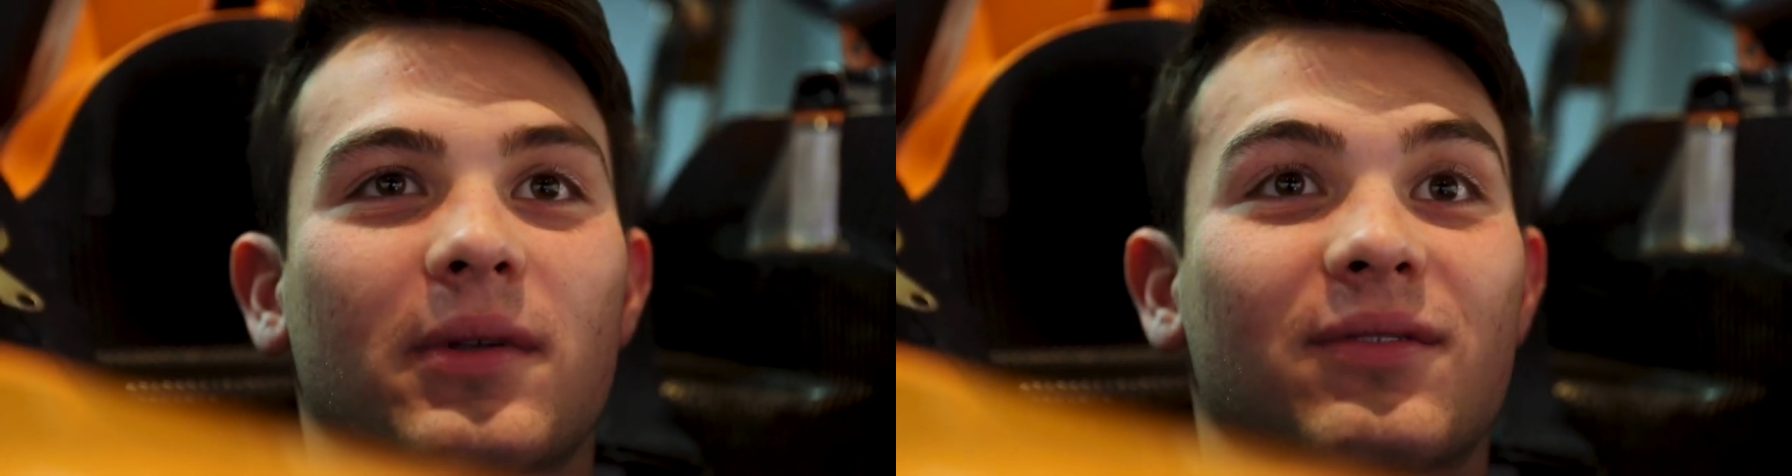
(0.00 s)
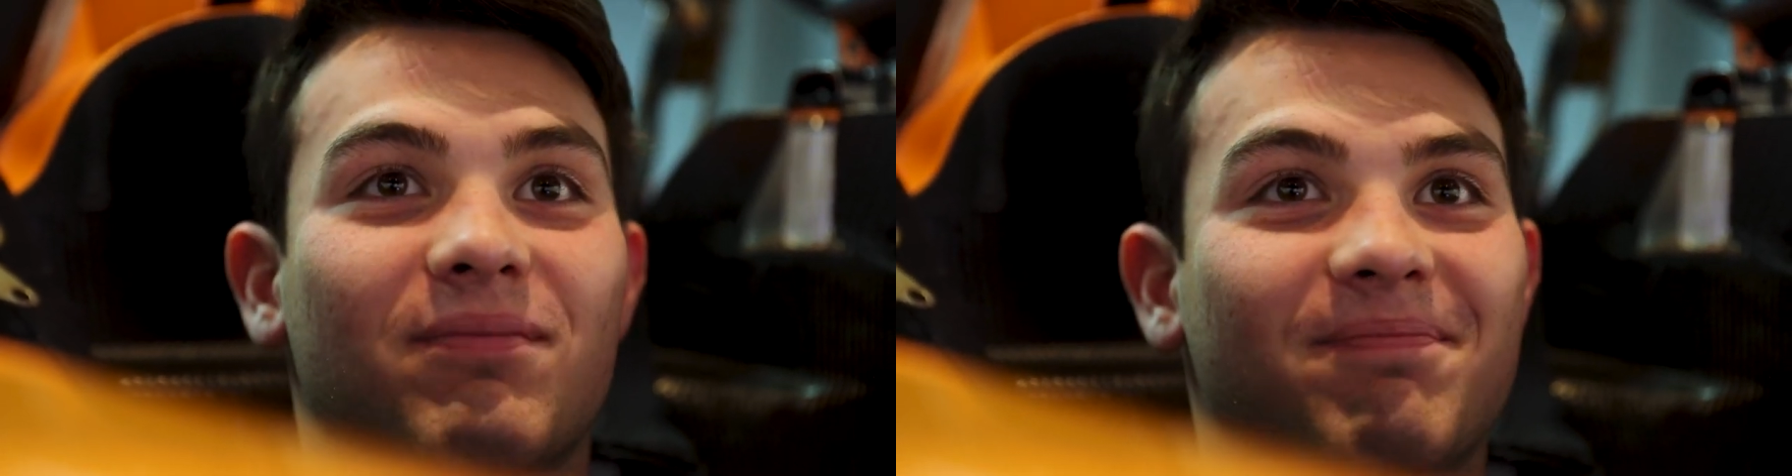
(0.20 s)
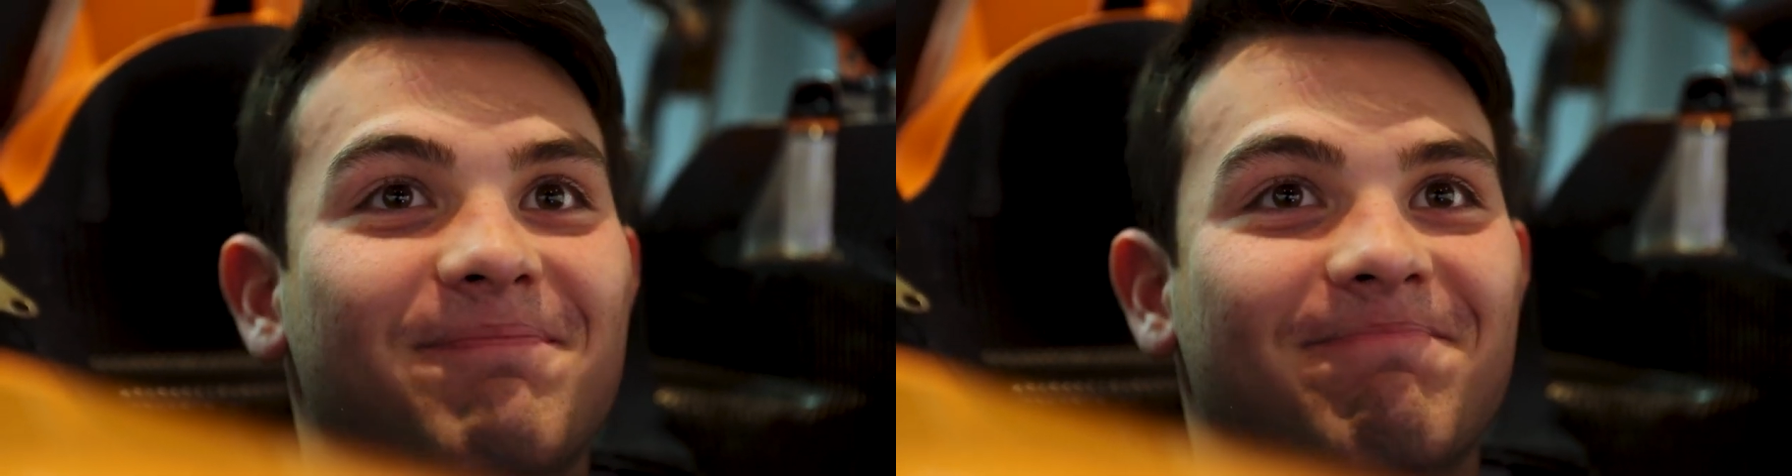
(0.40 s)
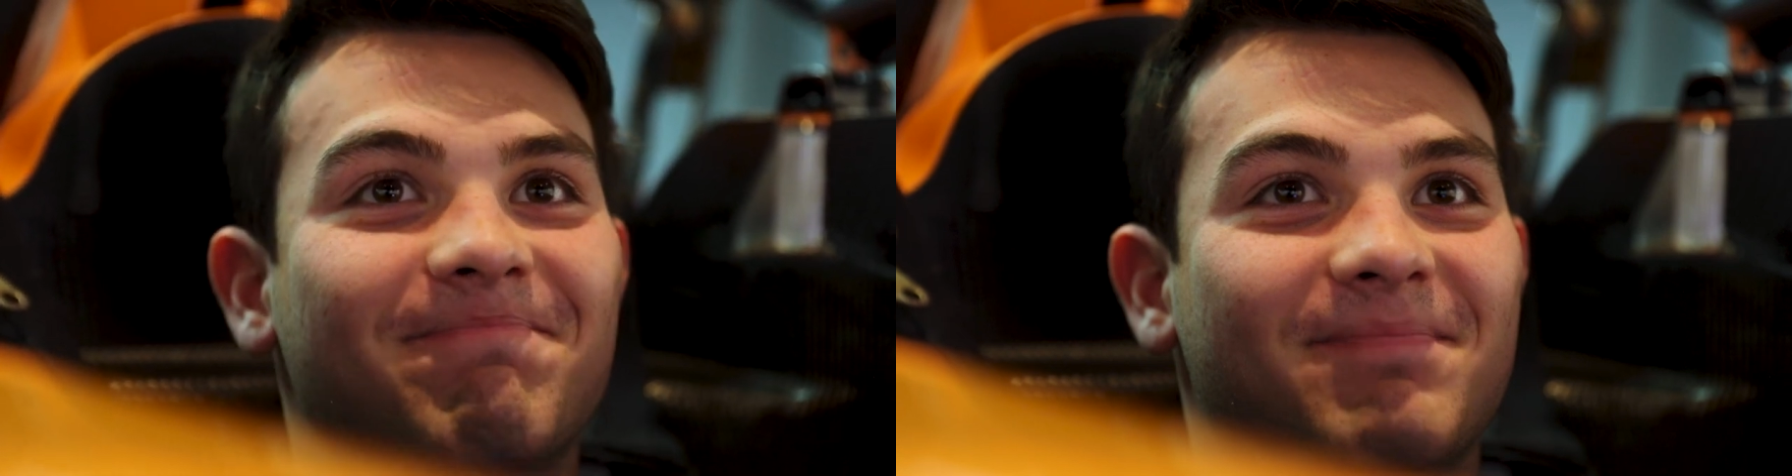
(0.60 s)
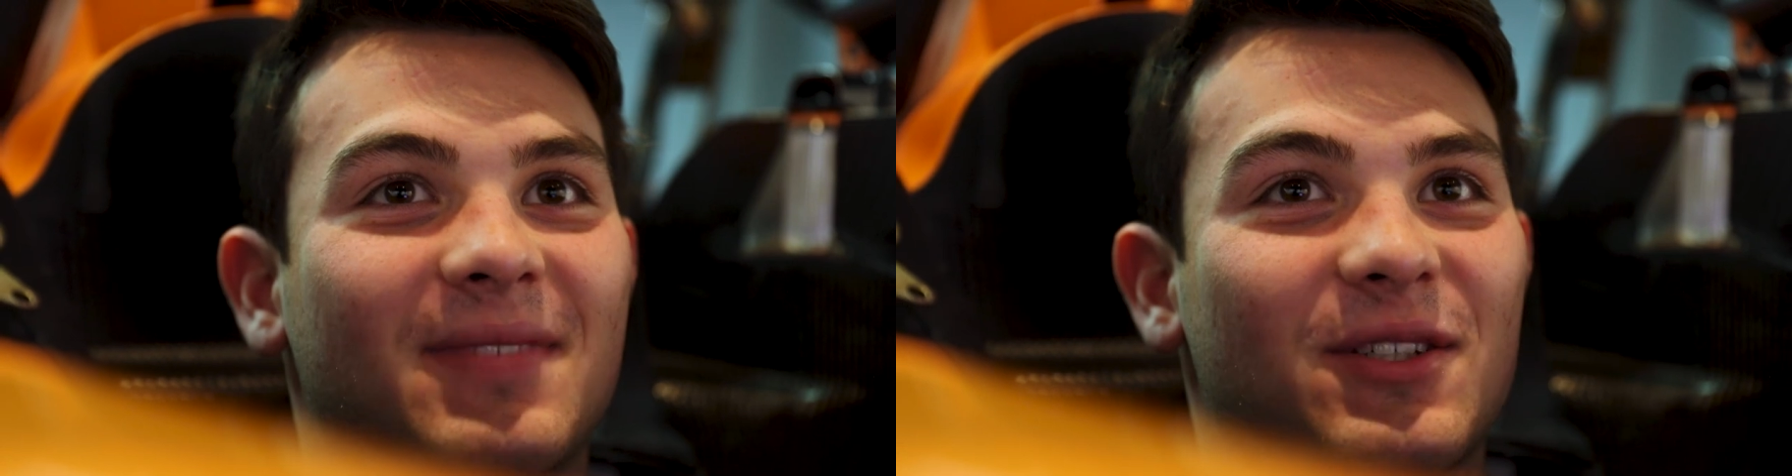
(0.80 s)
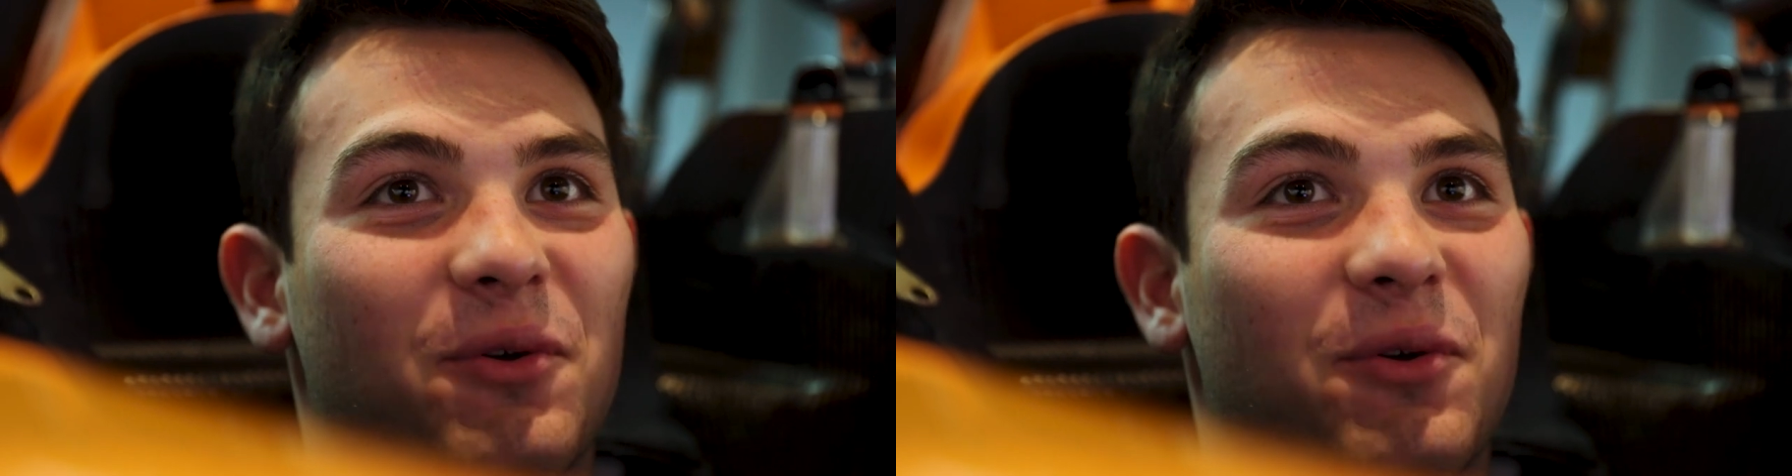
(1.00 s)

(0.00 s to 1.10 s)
It's